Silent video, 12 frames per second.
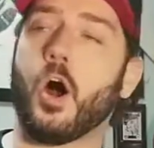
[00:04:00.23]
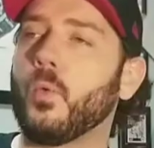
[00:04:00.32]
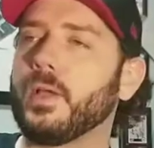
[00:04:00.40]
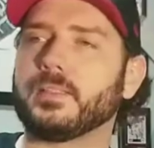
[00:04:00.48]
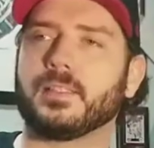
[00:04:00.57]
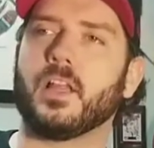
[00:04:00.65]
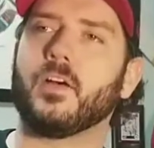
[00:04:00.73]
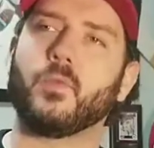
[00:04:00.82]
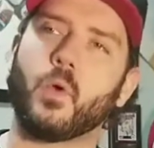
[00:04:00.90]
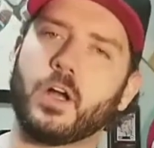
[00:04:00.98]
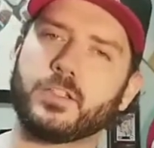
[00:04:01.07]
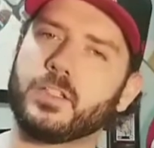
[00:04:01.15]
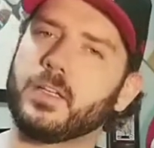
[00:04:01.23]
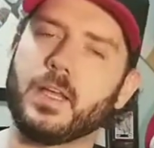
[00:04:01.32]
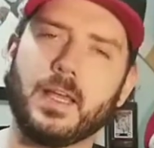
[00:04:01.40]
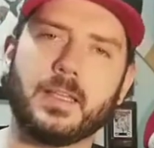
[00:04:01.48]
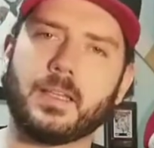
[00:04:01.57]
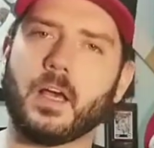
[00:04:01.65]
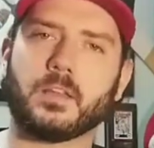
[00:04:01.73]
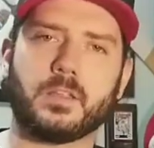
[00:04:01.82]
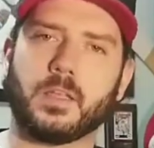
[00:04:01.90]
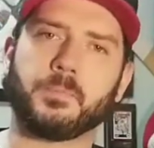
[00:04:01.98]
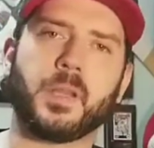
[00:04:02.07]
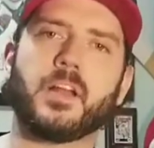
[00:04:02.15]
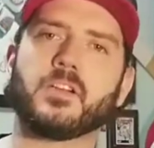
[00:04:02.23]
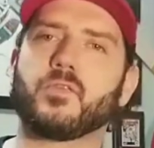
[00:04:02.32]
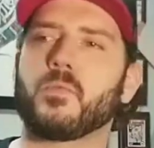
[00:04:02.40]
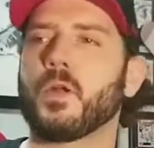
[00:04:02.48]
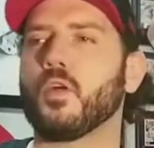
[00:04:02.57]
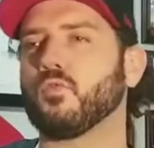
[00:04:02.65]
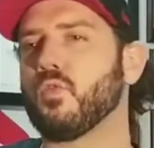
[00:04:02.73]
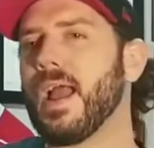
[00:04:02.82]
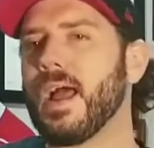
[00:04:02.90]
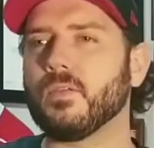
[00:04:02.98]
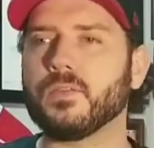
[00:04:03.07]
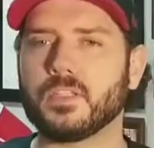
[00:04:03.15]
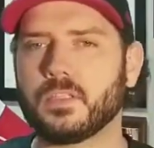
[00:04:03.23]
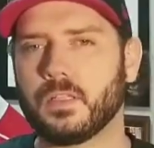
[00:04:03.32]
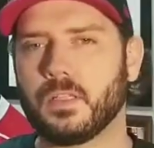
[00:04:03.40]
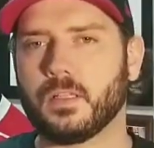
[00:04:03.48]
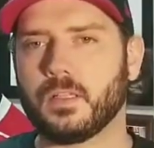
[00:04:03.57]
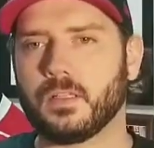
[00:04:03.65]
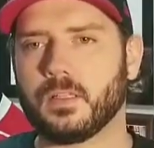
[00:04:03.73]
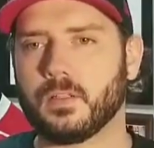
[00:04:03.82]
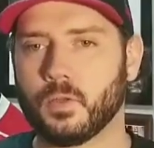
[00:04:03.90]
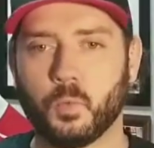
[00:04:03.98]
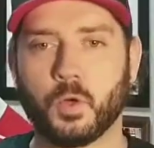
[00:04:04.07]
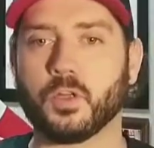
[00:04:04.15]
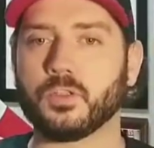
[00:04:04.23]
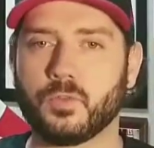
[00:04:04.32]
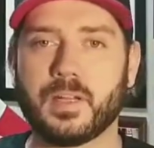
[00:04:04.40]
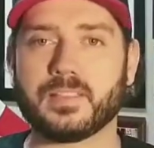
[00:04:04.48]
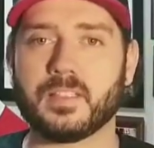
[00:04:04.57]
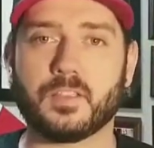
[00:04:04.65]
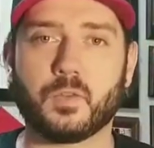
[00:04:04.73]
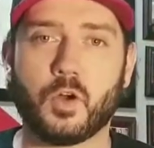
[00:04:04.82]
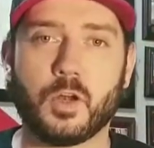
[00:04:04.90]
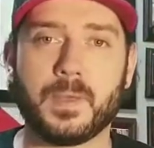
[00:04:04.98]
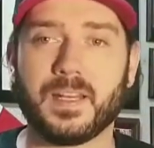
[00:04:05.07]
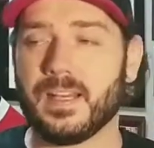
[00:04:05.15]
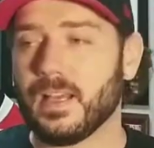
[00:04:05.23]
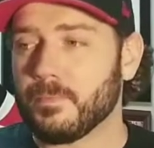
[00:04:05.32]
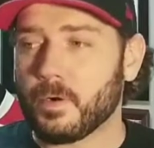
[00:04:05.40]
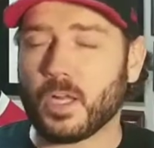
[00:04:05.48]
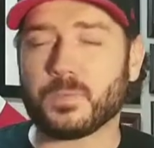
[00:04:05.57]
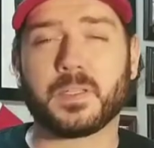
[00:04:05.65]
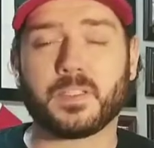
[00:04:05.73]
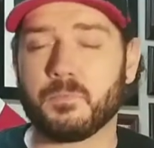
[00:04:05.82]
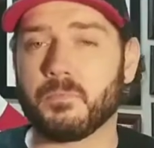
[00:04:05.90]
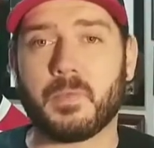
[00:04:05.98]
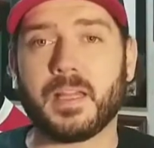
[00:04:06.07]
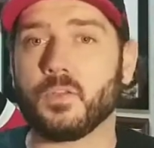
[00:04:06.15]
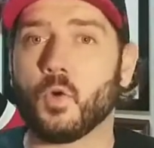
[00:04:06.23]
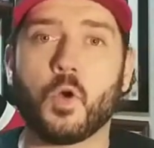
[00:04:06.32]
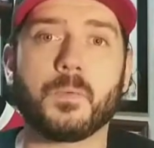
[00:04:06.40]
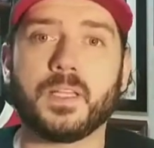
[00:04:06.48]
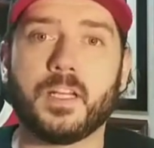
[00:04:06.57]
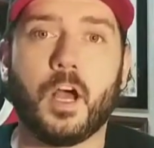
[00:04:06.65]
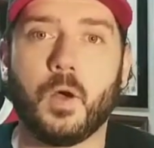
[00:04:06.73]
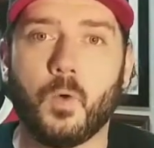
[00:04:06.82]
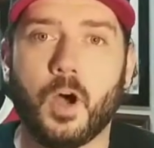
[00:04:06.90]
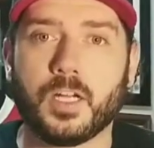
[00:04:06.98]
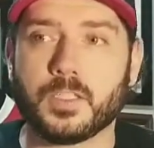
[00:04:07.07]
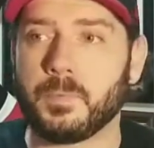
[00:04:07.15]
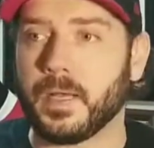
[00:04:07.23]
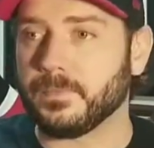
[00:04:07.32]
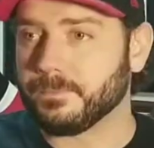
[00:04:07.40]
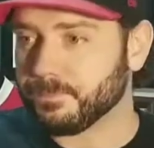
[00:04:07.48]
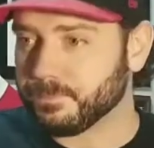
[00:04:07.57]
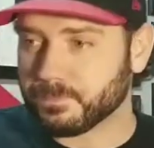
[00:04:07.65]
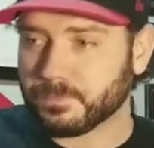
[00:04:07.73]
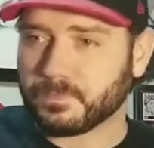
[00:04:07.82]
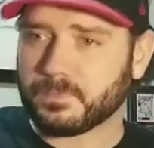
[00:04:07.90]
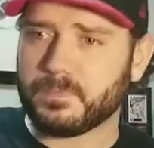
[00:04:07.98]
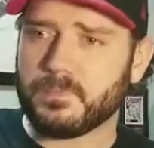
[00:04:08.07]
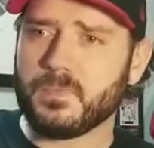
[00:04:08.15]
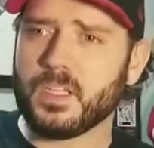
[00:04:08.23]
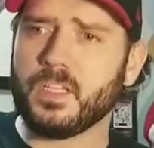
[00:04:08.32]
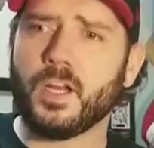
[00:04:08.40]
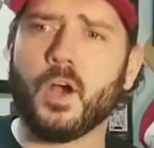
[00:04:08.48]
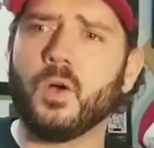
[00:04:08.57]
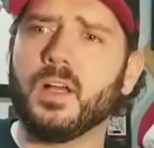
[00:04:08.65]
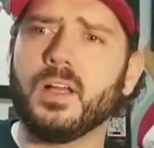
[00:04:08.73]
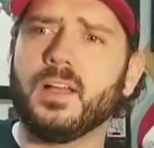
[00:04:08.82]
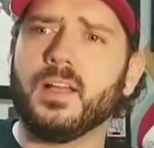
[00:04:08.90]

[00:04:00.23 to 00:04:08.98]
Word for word: always love watching the, the players from around the, uh, the world, the rest of the tournament, prospects you might normally not watch, but you know,